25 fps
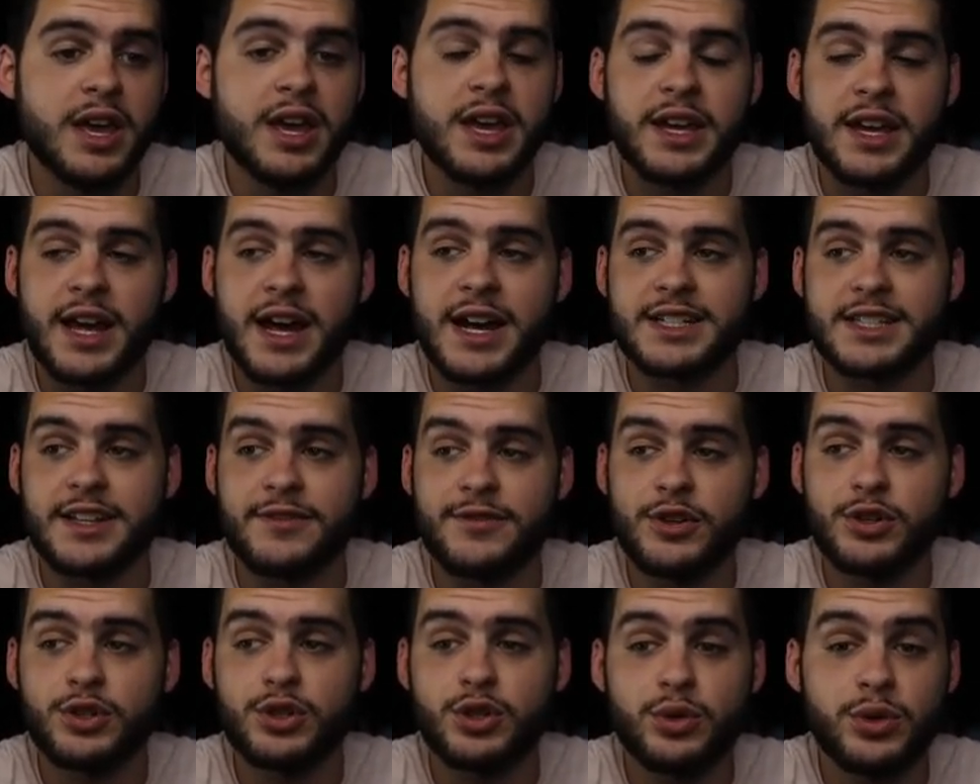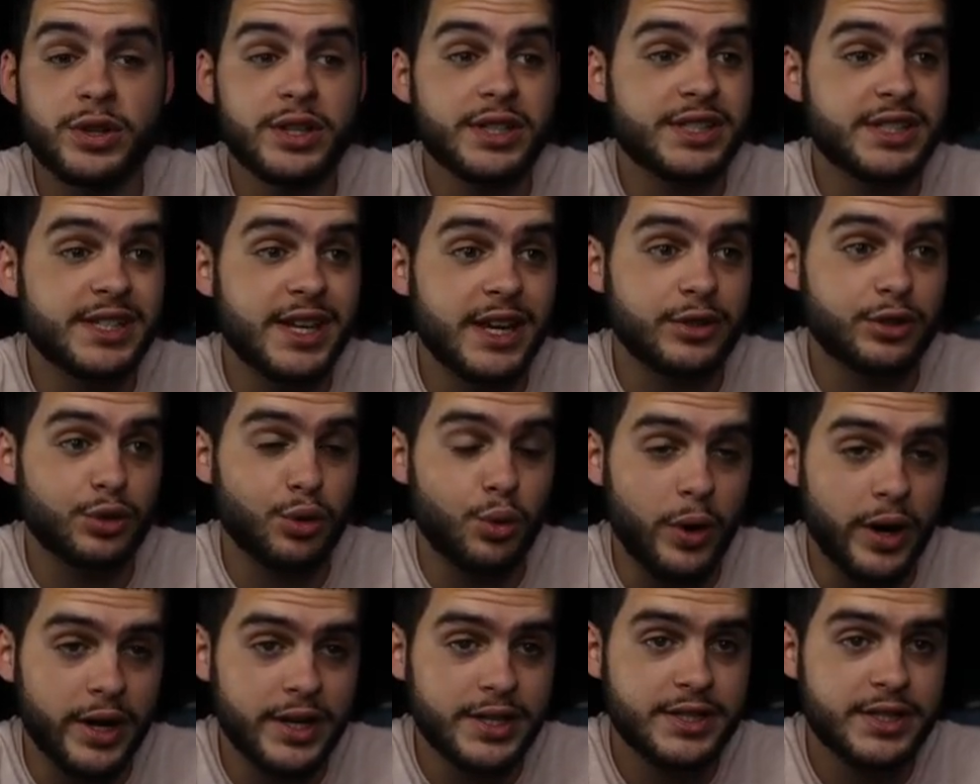Guys, if you do this set
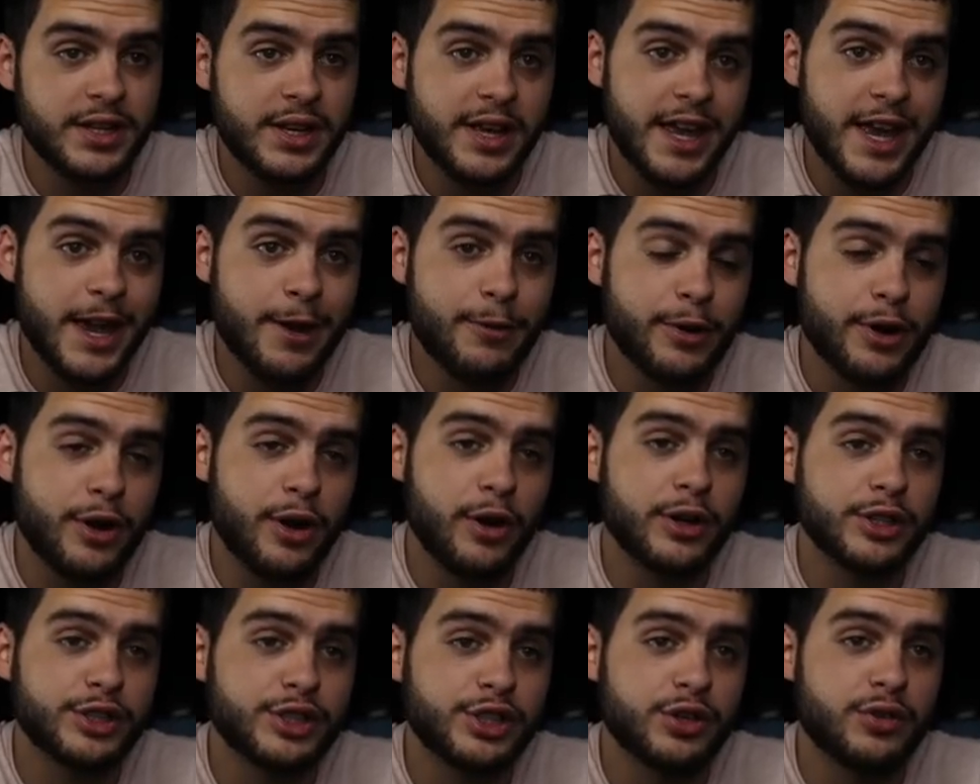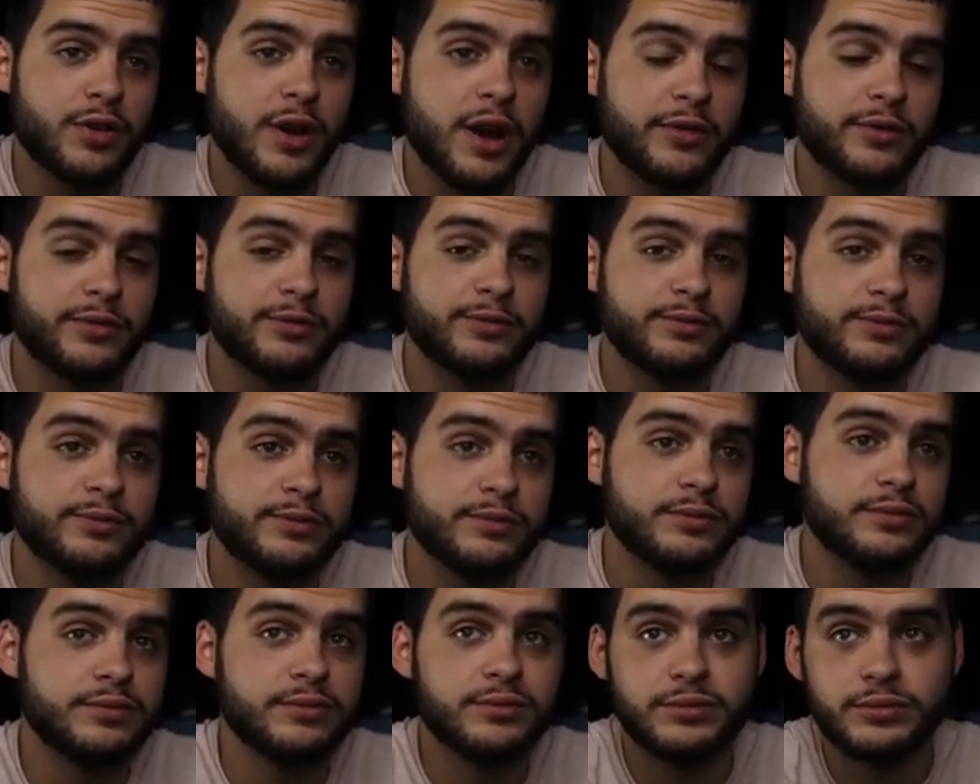twice, it would cost you around
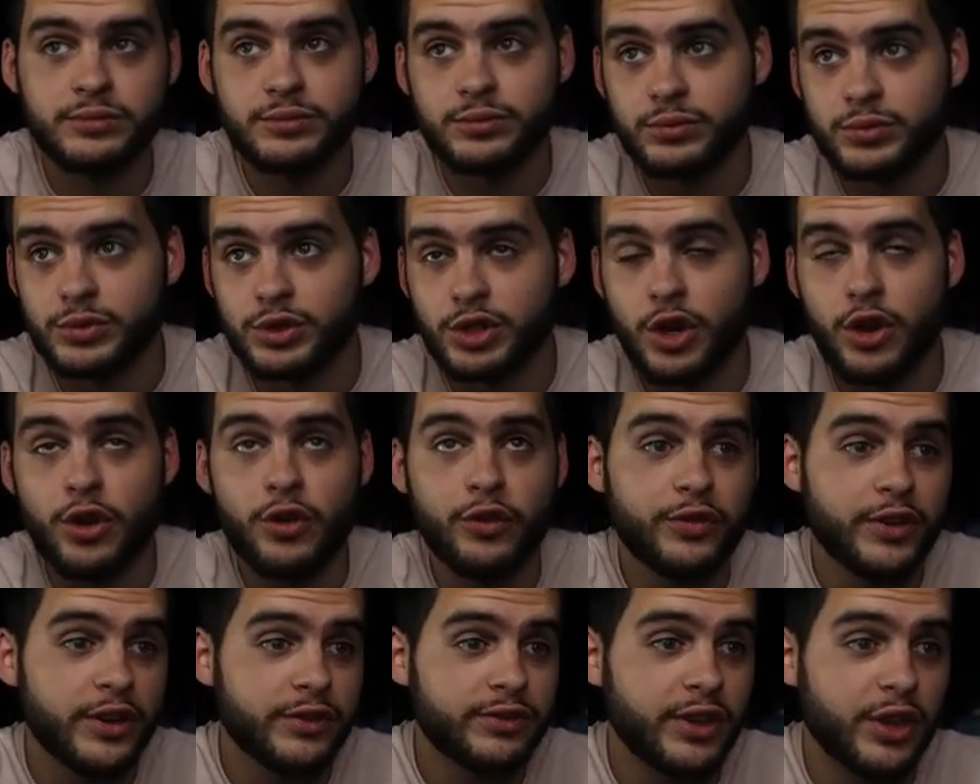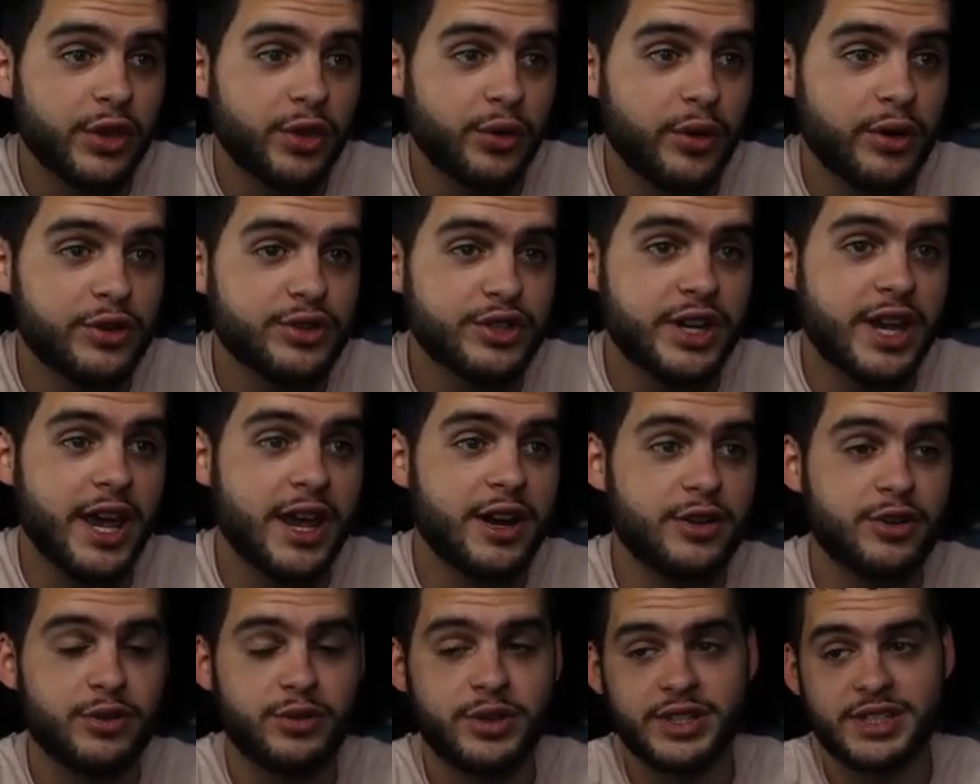250, 300K
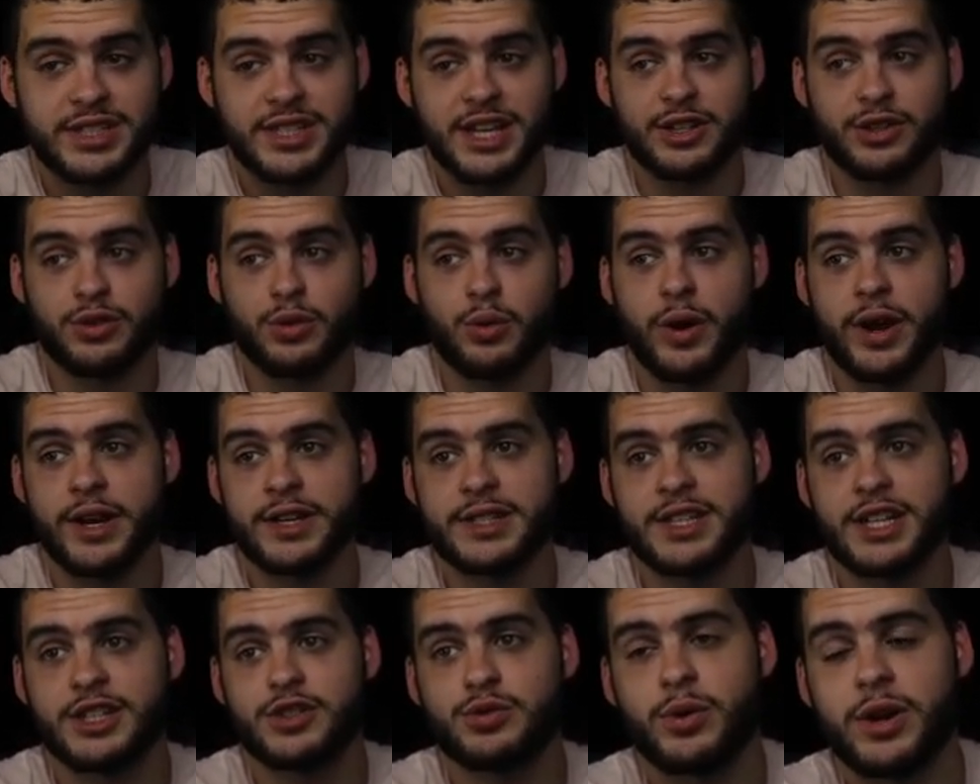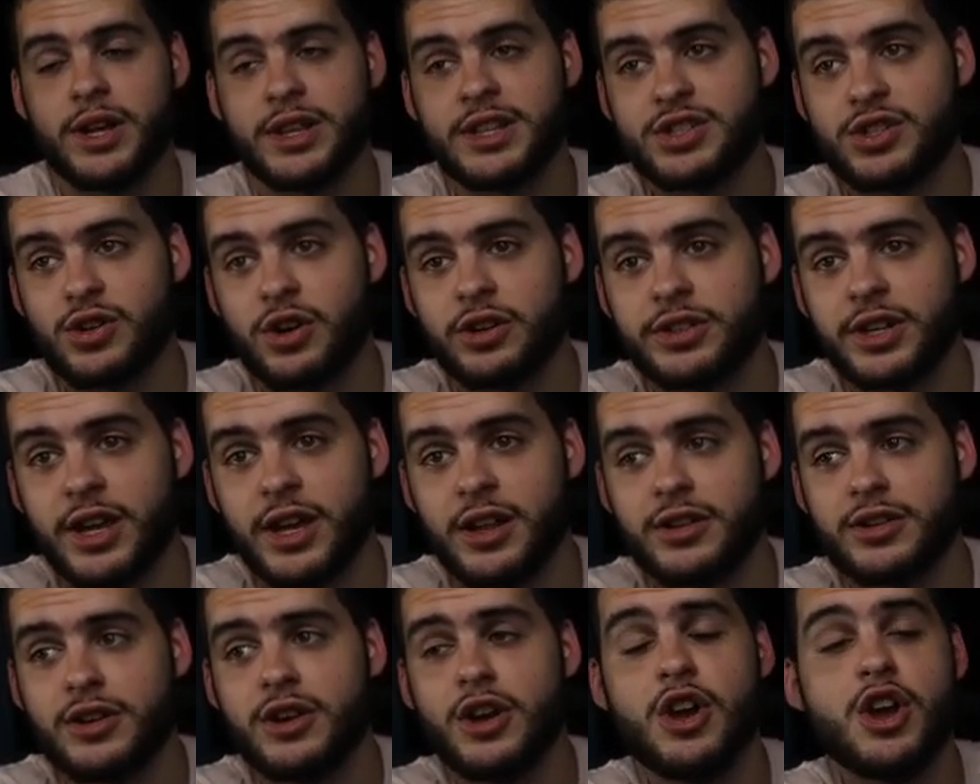to do this set twice. This one and the Sean
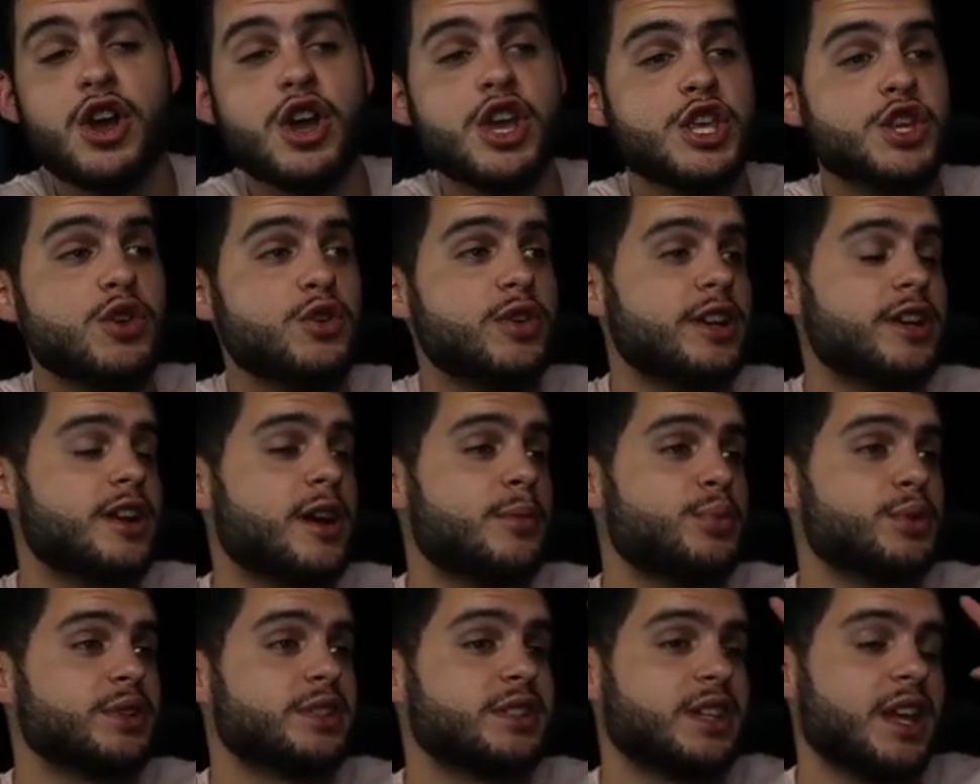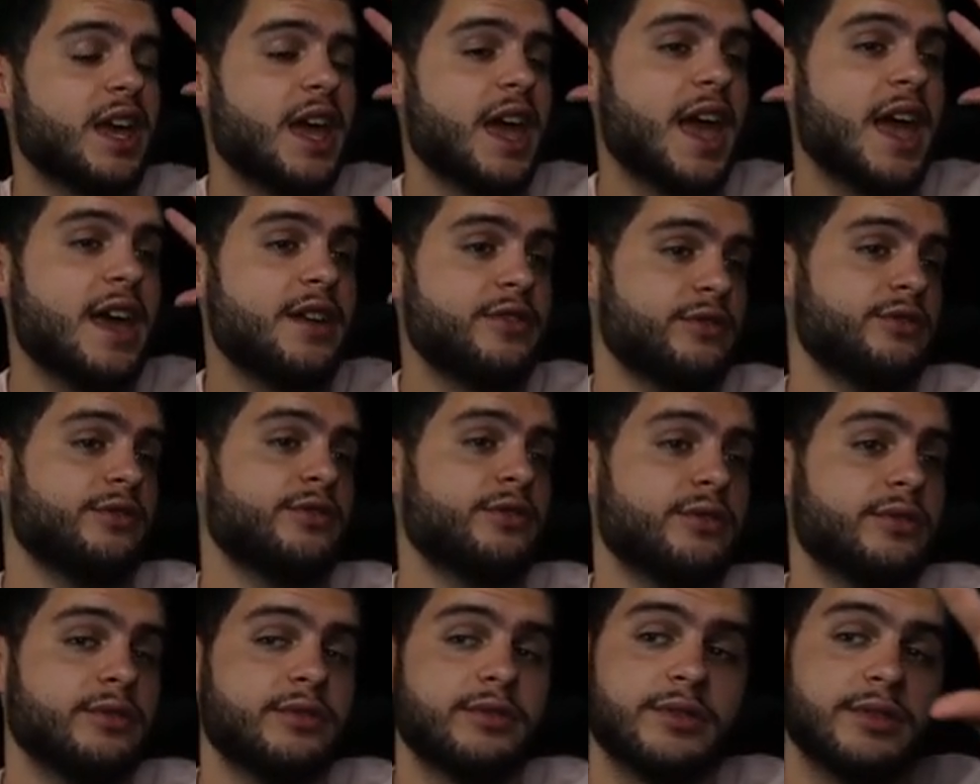Taylor. You'd end up with 10
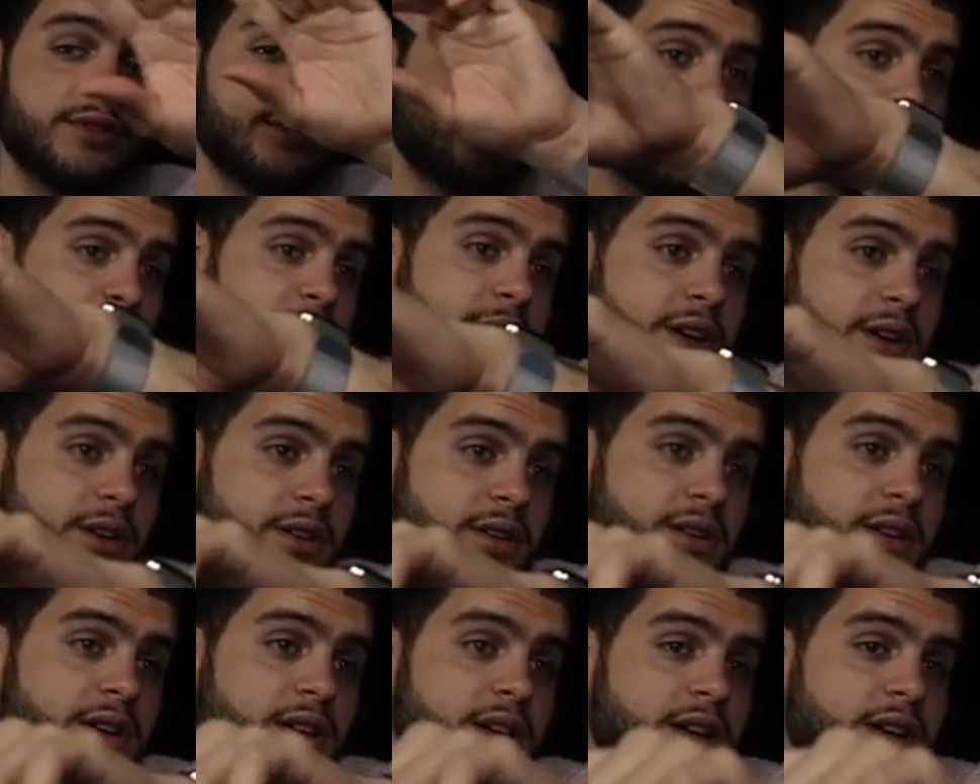from here,